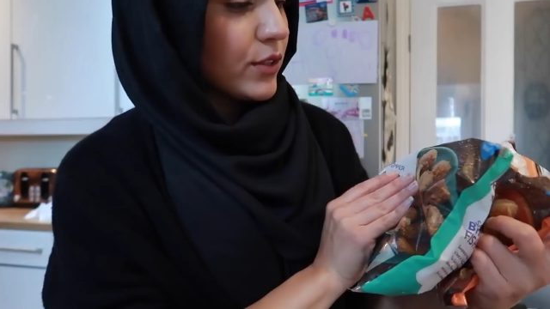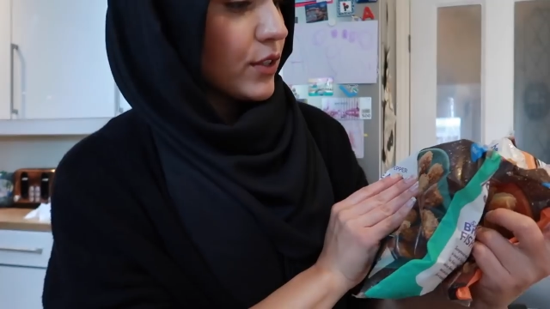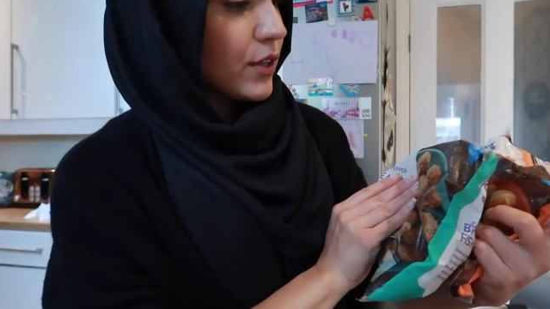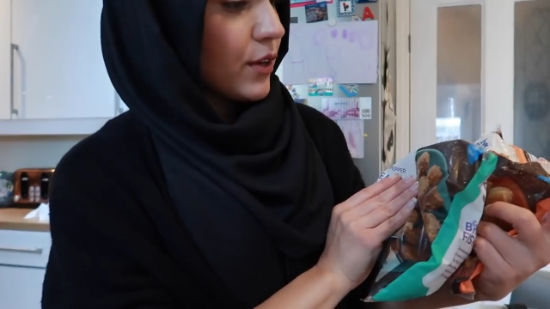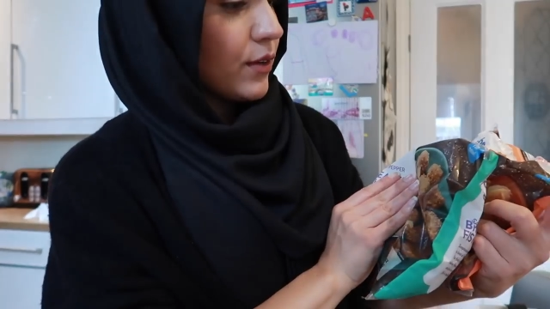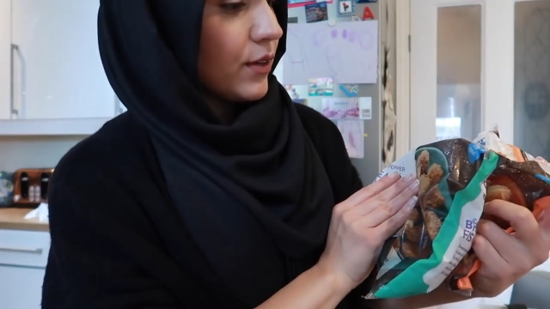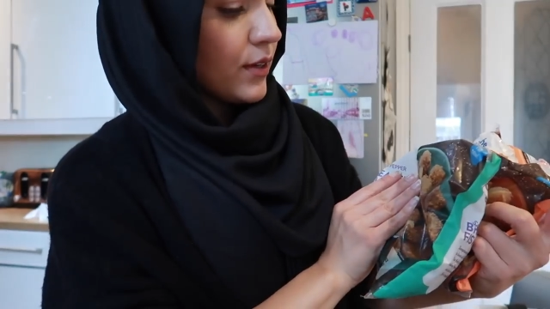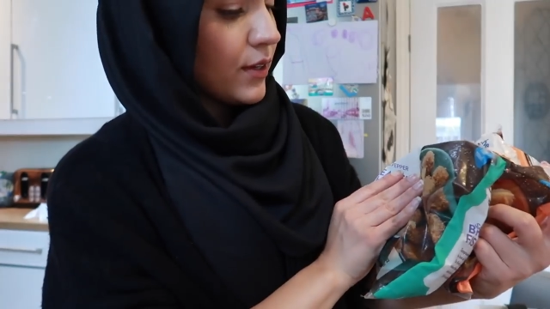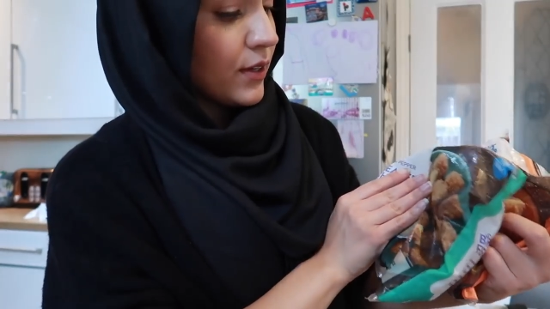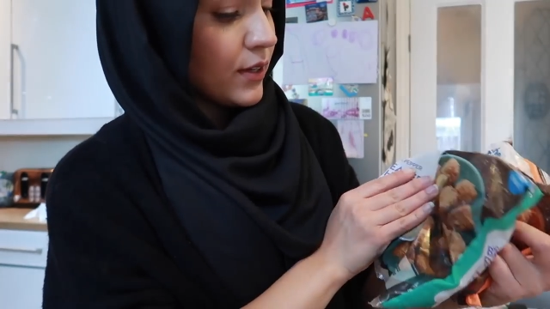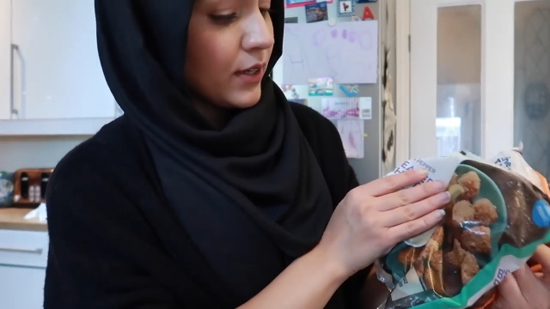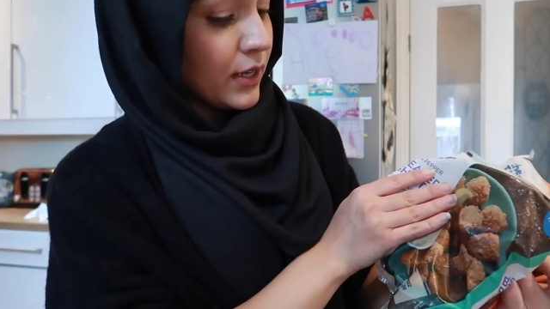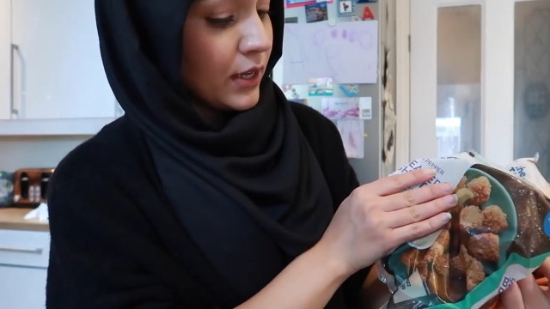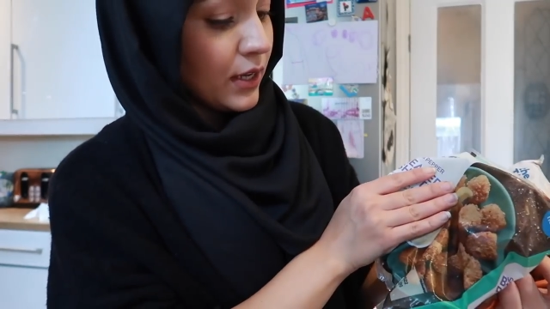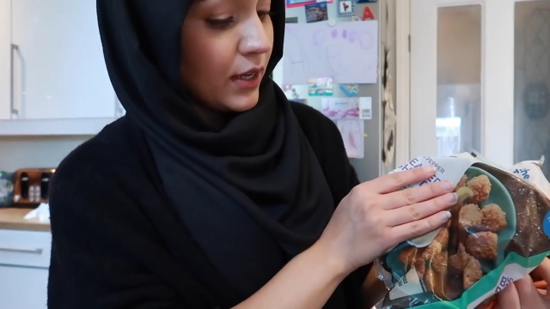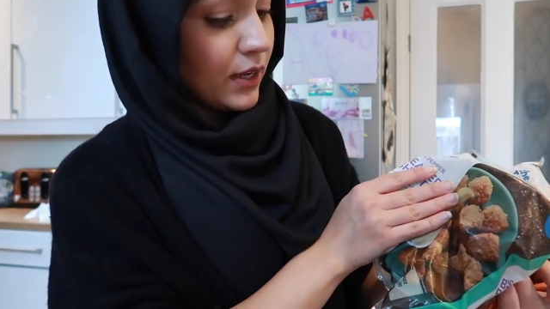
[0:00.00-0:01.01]
so I've
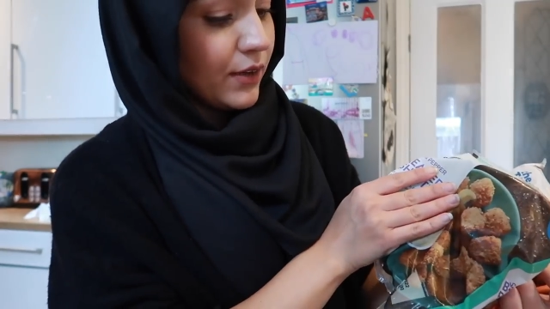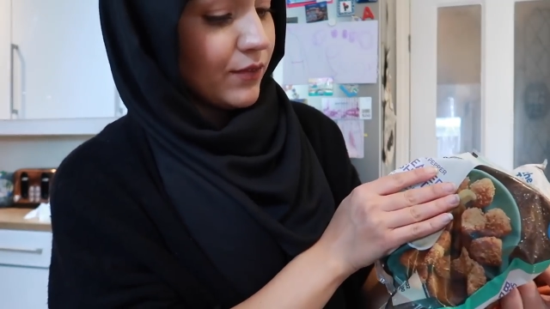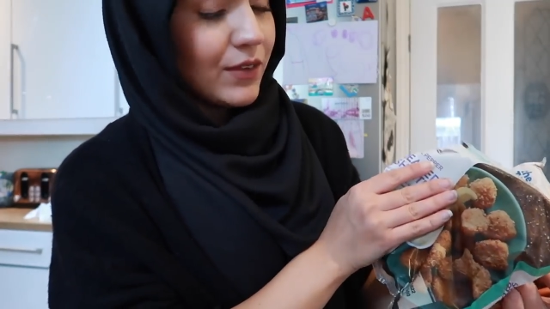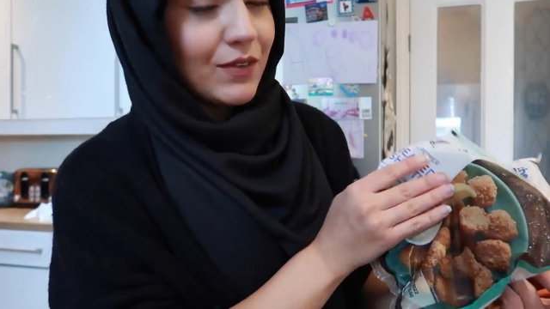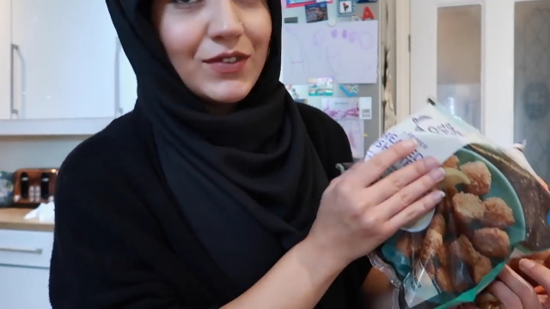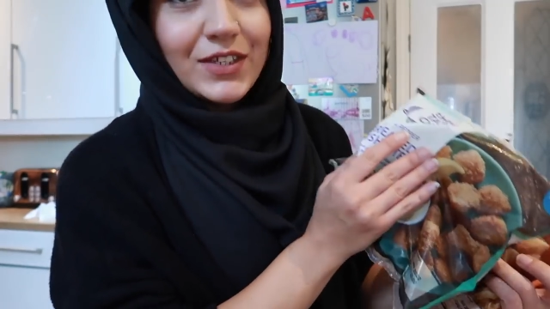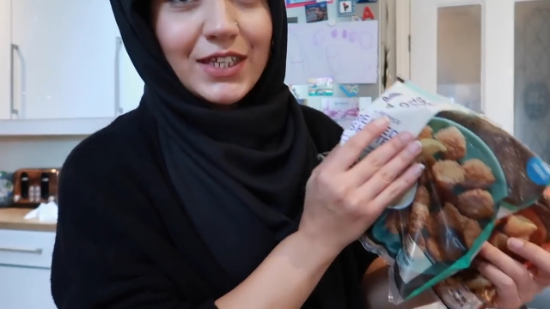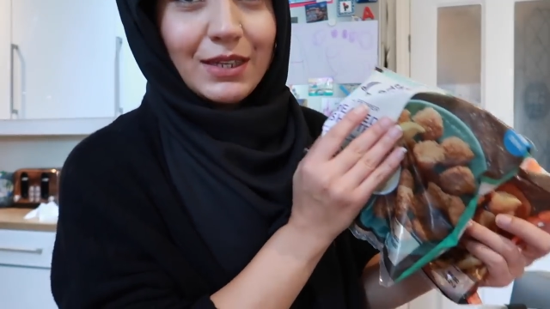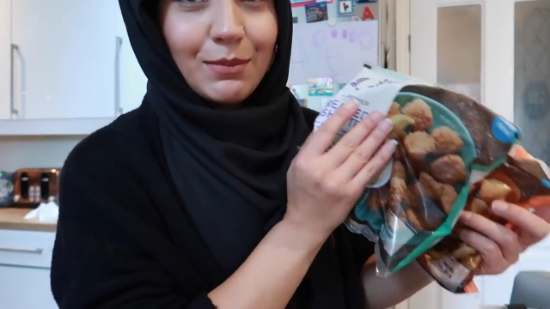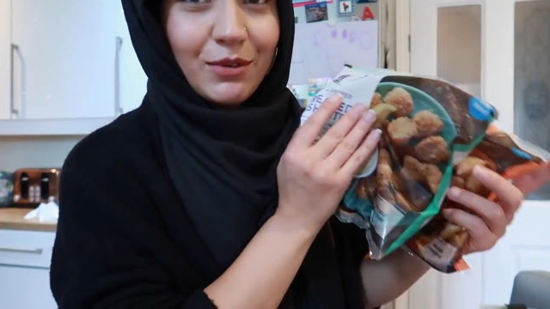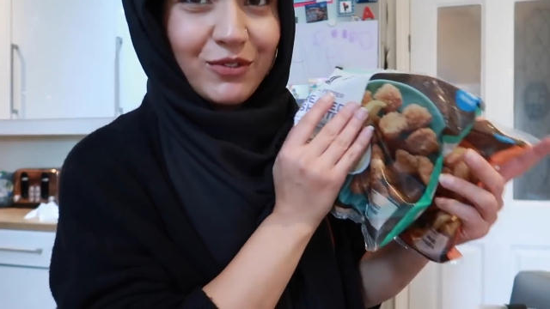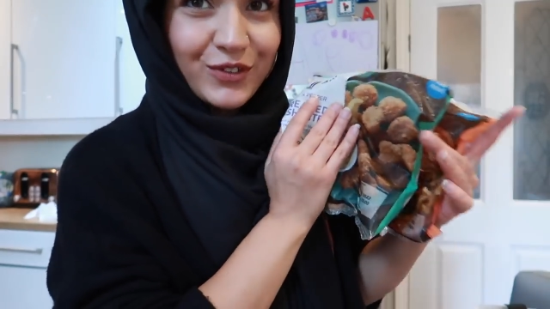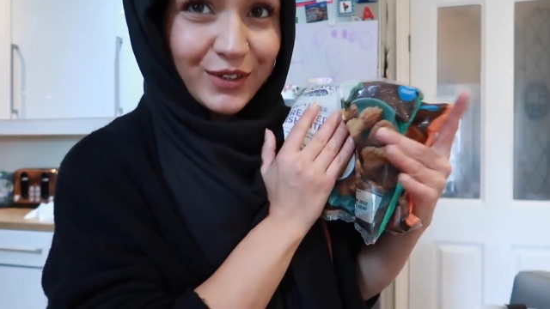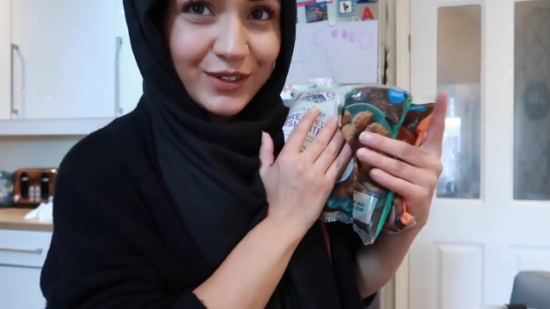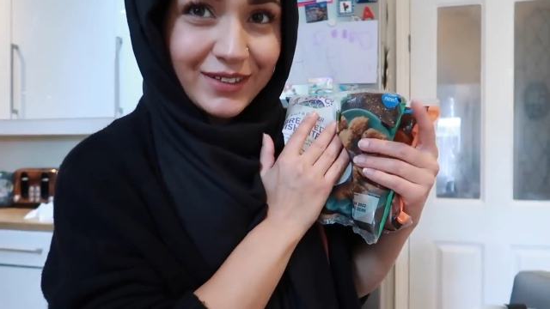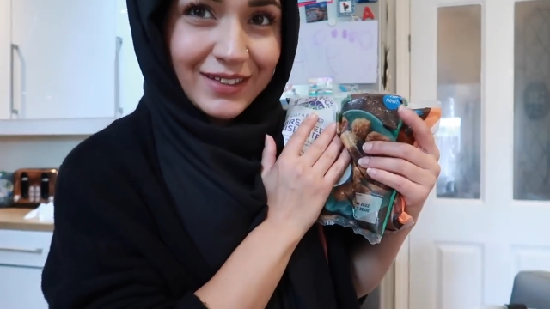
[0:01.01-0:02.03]
never seen them
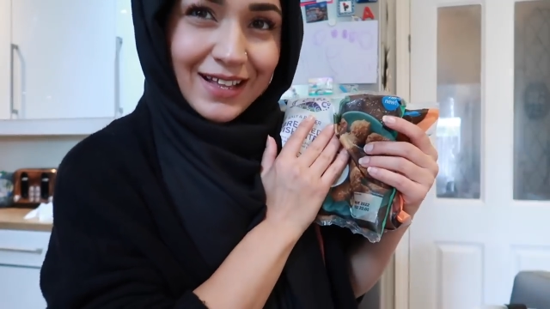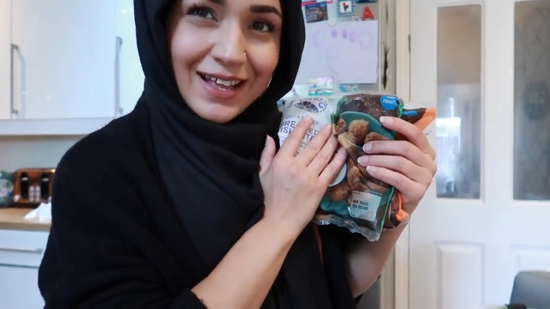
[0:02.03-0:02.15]
before.